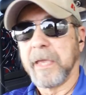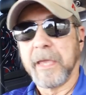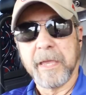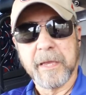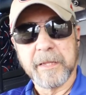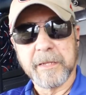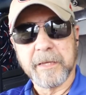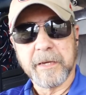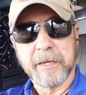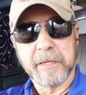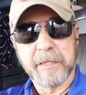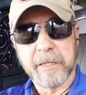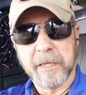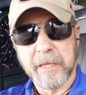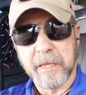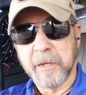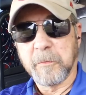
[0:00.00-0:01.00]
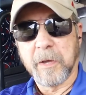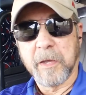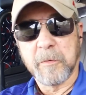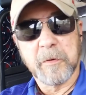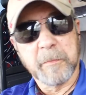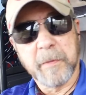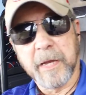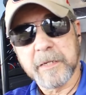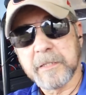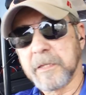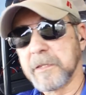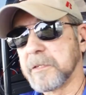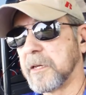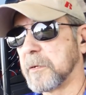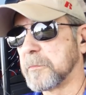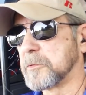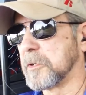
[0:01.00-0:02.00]
And anyway, he went back to
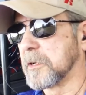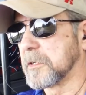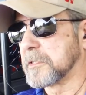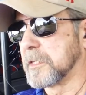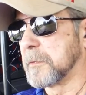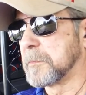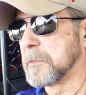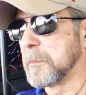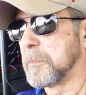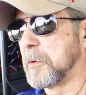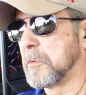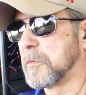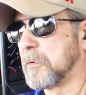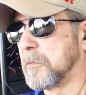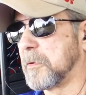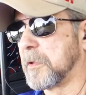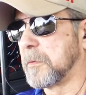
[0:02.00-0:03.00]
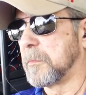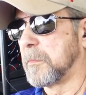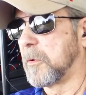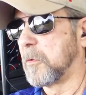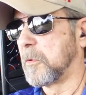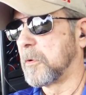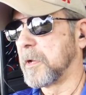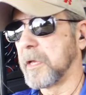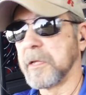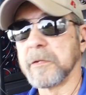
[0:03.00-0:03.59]
the dump truck, stepped up on the running board,